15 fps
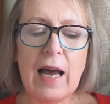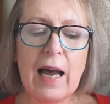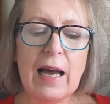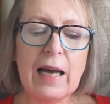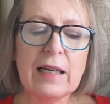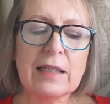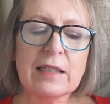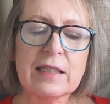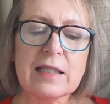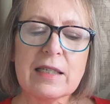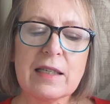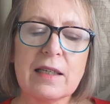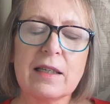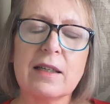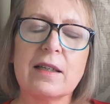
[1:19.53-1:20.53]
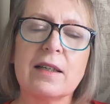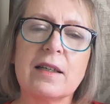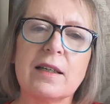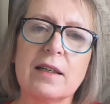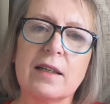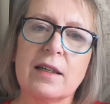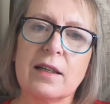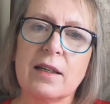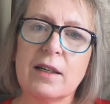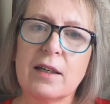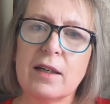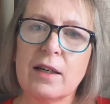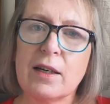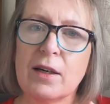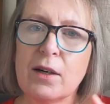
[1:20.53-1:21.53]
And
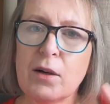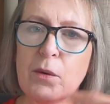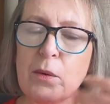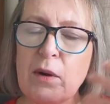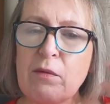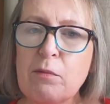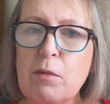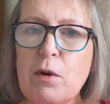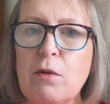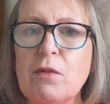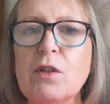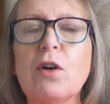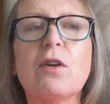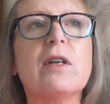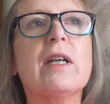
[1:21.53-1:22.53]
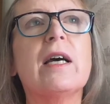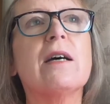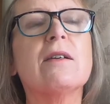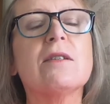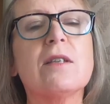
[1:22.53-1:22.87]
we've moved on now,